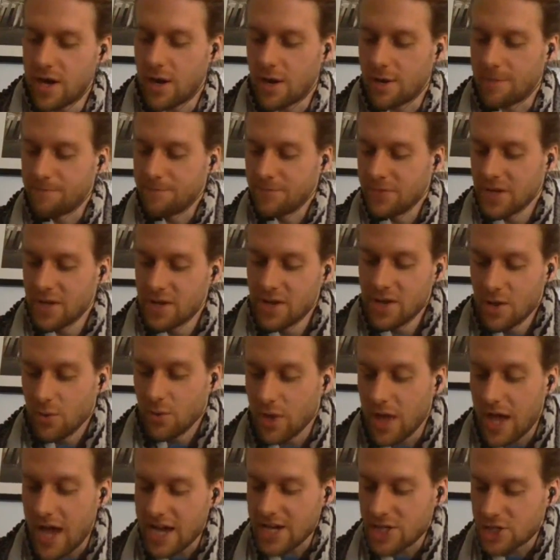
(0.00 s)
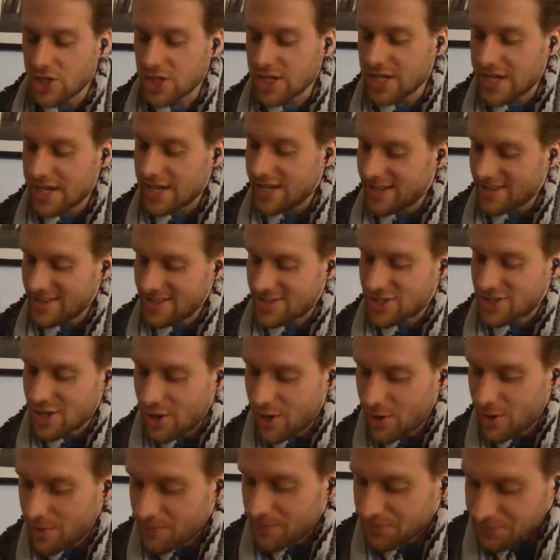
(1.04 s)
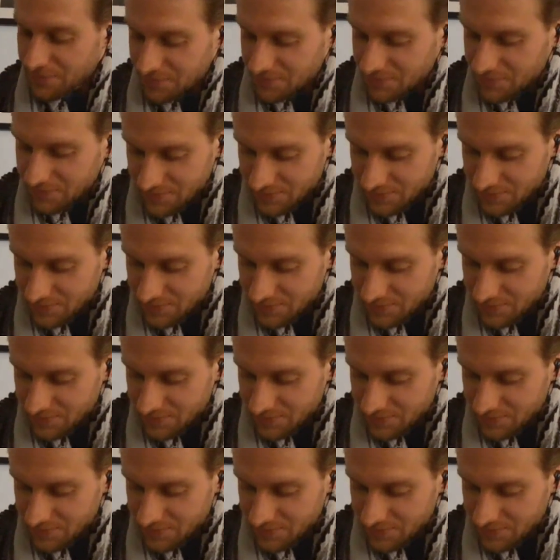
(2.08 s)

Right on. Well, actually, so